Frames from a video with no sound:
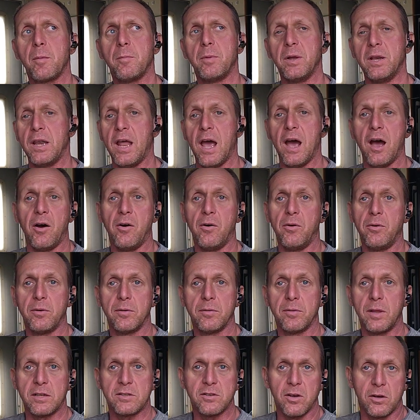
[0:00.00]
But
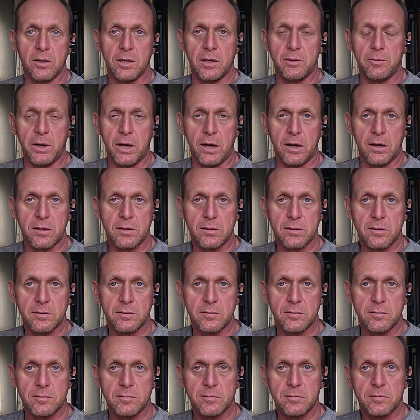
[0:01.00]
now that's all I wear.
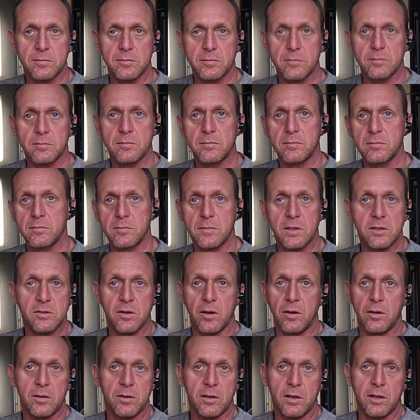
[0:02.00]

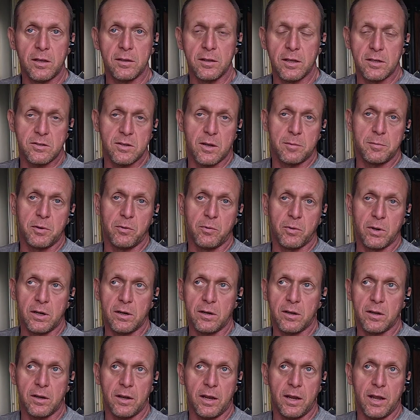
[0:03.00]
That's all, unless I'm at
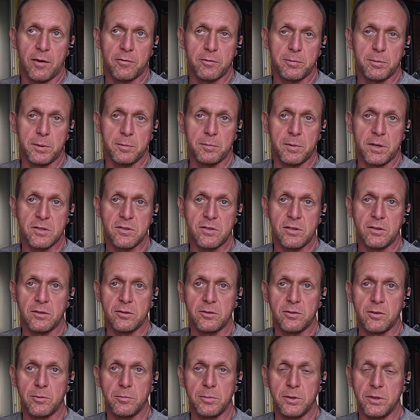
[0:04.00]
work and I have to put my steel
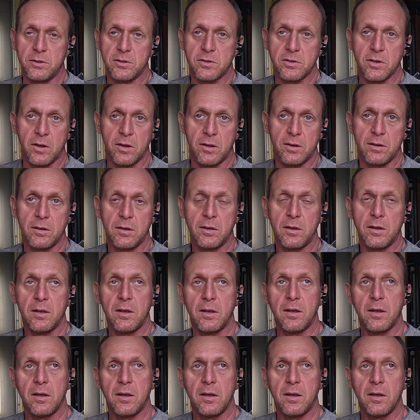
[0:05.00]
toe boots on.